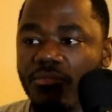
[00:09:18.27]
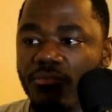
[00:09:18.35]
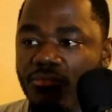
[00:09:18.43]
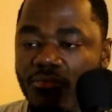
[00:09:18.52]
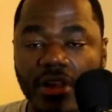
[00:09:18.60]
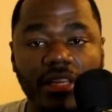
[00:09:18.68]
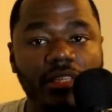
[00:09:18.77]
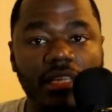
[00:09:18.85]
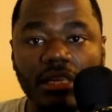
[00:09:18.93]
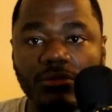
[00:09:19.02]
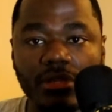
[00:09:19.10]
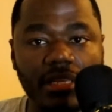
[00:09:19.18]
friends
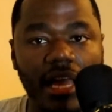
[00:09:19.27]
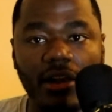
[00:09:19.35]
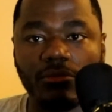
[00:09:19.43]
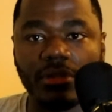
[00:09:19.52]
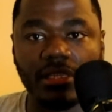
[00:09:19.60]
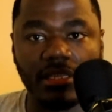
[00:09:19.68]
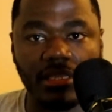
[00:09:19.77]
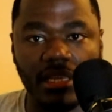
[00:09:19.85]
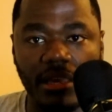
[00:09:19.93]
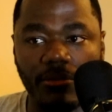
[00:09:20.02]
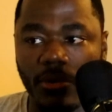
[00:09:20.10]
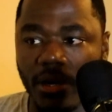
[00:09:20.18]
he was down with since
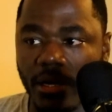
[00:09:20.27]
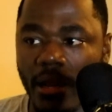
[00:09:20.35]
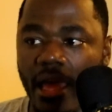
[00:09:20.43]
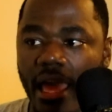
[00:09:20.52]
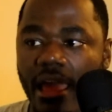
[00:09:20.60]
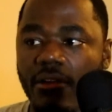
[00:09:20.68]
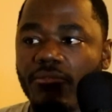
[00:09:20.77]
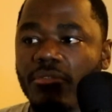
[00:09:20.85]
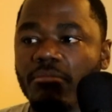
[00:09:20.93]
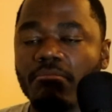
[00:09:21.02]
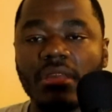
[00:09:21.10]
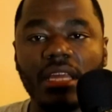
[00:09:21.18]
day one,
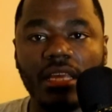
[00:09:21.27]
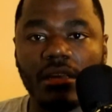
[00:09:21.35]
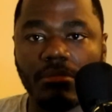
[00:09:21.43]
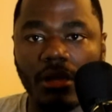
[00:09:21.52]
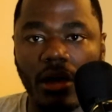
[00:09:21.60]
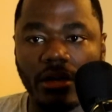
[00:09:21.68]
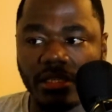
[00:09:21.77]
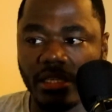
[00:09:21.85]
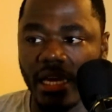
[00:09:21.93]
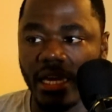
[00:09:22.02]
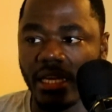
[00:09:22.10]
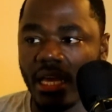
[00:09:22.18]
every media blog
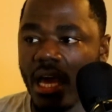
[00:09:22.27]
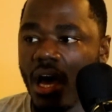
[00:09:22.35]
site,